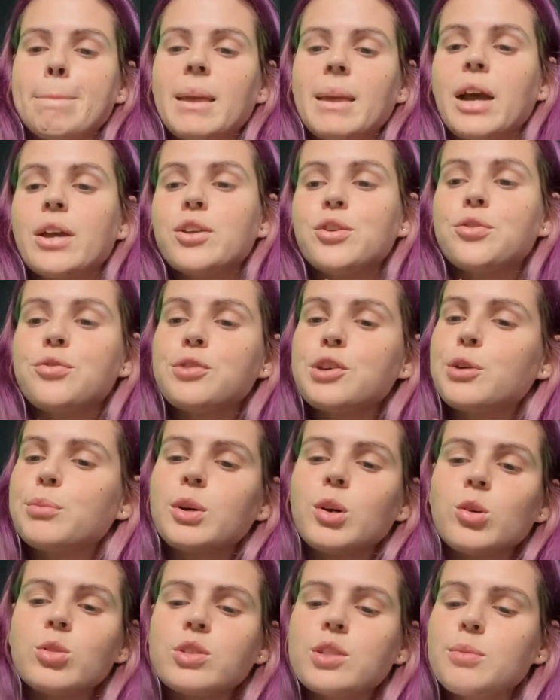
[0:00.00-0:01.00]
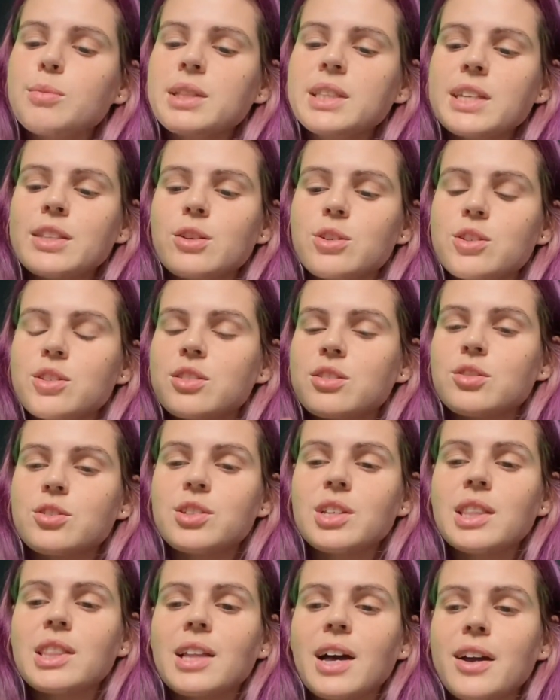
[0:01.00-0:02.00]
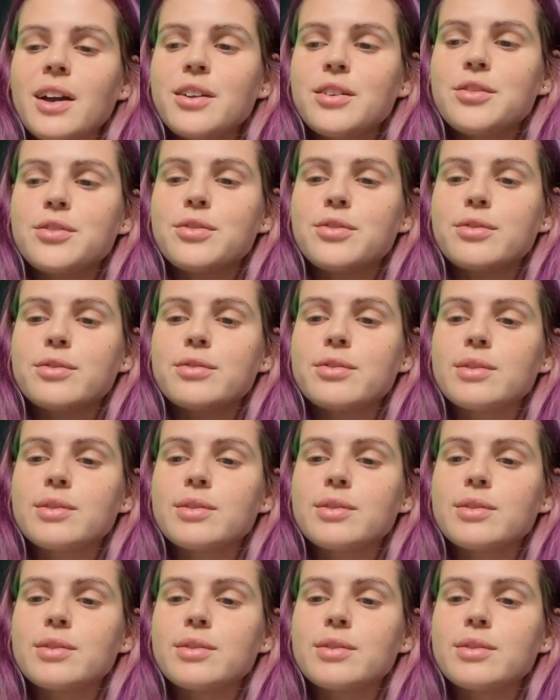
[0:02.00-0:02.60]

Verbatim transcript: how you feel, but ultimately there's there's a lot of